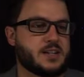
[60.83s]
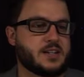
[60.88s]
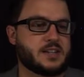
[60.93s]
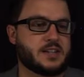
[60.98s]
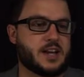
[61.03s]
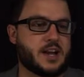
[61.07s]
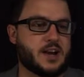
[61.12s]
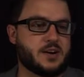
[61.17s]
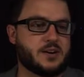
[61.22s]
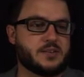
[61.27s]

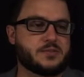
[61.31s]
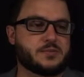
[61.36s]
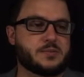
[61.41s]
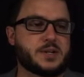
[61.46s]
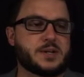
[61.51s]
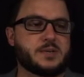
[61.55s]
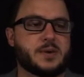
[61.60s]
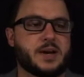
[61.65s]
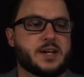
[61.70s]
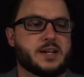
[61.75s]
Now, if
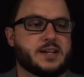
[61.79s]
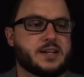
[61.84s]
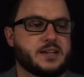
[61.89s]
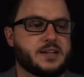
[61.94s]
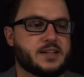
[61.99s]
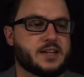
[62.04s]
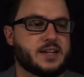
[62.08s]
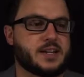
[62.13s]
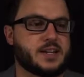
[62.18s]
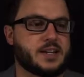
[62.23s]
we went
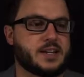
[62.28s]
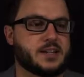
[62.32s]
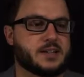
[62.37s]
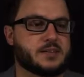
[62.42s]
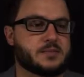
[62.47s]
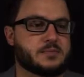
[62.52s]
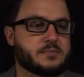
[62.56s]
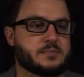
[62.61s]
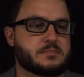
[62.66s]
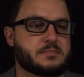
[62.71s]

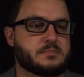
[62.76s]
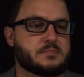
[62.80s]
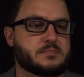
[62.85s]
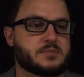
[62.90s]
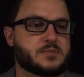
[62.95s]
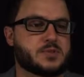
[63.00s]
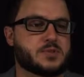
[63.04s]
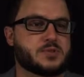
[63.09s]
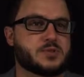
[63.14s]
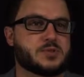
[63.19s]
and
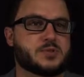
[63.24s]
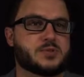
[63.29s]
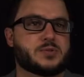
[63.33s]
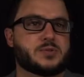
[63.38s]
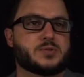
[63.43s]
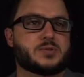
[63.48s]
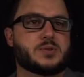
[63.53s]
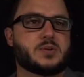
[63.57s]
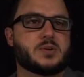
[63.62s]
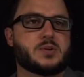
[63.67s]

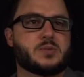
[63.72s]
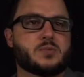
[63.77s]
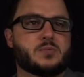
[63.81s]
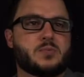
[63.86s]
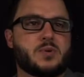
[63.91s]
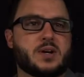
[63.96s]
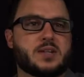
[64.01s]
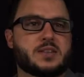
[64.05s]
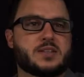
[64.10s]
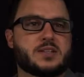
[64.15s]
drew
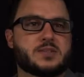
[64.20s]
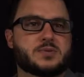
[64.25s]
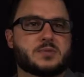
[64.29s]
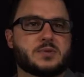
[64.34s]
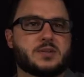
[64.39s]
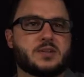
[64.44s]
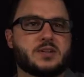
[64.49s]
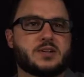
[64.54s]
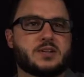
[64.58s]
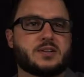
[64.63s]
what this
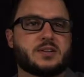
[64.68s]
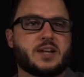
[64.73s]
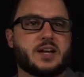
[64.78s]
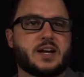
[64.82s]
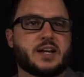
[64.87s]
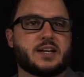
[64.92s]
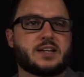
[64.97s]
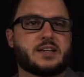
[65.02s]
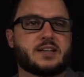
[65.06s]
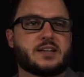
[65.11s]
would look
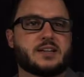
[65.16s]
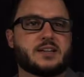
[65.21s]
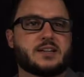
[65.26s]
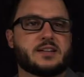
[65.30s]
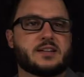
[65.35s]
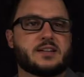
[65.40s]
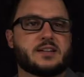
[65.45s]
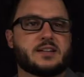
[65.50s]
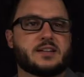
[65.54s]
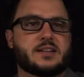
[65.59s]
like,
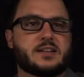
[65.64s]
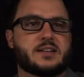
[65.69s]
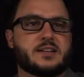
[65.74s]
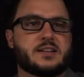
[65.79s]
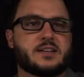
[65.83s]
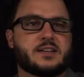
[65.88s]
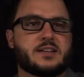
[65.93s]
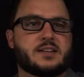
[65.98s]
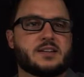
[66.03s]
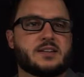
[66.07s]

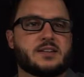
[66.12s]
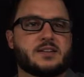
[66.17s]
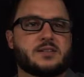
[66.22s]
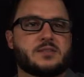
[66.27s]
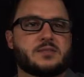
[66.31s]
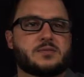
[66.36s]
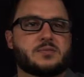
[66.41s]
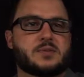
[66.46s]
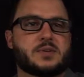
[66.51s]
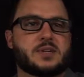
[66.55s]

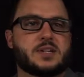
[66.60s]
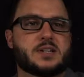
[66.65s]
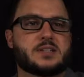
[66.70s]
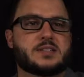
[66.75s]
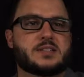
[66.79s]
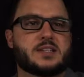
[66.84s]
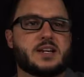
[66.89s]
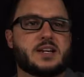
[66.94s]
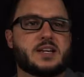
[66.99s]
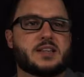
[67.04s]
we
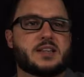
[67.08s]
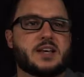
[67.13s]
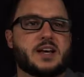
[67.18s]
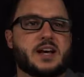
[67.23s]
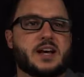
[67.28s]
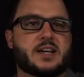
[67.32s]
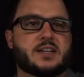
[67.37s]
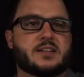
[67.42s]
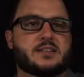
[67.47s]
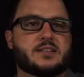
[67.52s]
could say
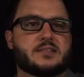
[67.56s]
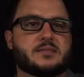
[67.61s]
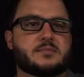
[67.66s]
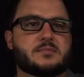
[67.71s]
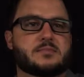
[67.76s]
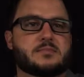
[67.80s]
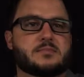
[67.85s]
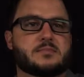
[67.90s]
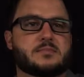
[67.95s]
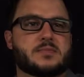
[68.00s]
that
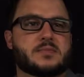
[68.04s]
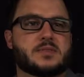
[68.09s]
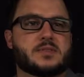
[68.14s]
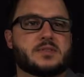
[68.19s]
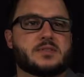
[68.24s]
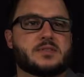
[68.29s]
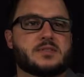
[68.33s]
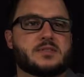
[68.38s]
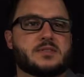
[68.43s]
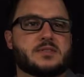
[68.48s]

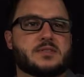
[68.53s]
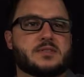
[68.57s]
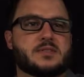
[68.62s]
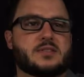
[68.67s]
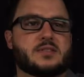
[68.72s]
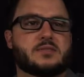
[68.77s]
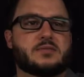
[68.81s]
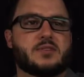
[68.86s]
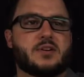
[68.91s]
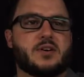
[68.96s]

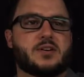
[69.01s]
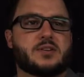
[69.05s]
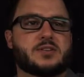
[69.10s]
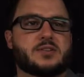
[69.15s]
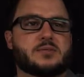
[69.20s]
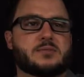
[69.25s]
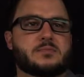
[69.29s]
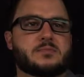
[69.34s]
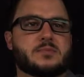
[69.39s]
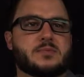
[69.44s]
the
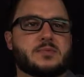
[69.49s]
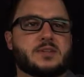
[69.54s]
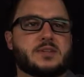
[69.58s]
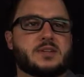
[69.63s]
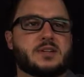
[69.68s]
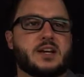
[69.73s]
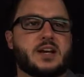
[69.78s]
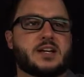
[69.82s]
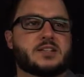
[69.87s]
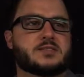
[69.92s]
volume
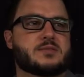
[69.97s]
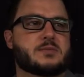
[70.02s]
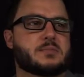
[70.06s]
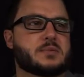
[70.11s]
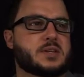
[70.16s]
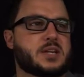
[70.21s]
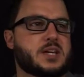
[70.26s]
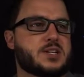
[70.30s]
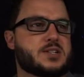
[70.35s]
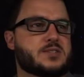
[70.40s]
has a
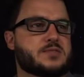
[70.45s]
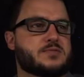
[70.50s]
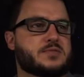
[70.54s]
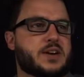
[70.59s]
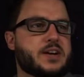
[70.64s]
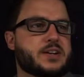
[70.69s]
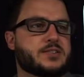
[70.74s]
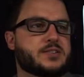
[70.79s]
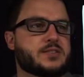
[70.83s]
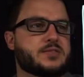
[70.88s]
replication
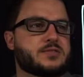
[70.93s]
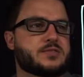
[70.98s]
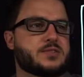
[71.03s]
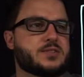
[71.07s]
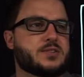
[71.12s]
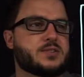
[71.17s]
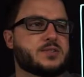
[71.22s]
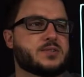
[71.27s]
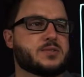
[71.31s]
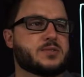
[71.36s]
factor of
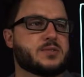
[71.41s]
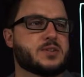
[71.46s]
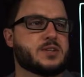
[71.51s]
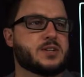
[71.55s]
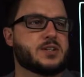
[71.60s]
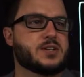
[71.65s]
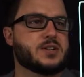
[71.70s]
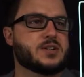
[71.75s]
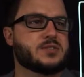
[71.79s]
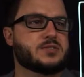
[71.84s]
2,
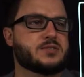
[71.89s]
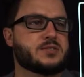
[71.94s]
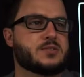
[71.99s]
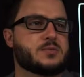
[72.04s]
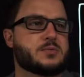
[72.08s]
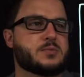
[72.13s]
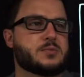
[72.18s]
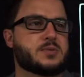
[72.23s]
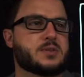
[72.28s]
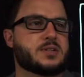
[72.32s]

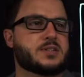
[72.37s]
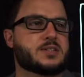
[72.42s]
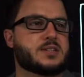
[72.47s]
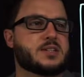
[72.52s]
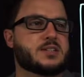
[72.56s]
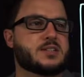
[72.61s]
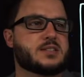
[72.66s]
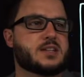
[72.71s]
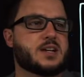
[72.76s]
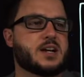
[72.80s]
so it will
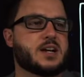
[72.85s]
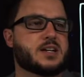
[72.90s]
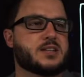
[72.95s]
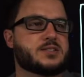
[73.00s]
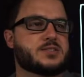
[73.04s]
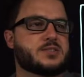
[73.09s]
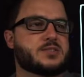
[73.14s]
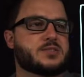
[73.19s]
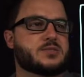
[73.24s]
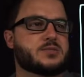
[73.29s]
exist
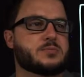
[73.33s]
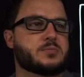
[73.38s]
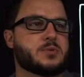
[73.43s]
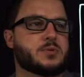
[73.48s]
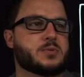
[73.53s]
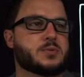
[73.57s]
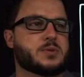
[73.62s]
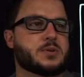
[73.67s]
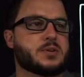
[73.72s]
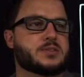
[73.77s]
on 2
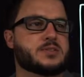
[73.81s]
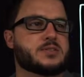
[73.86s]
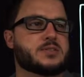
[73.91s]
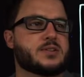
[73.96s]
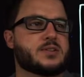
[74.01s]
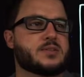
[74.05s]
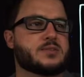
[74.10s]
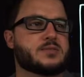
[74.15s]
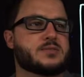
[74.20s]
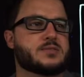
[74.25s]
Portworx
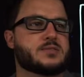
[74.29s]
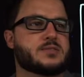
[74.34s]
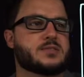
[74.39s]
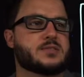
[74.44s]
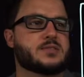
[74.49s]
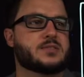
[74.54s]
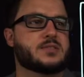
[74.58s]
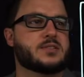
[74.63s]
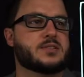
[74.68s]
nodes.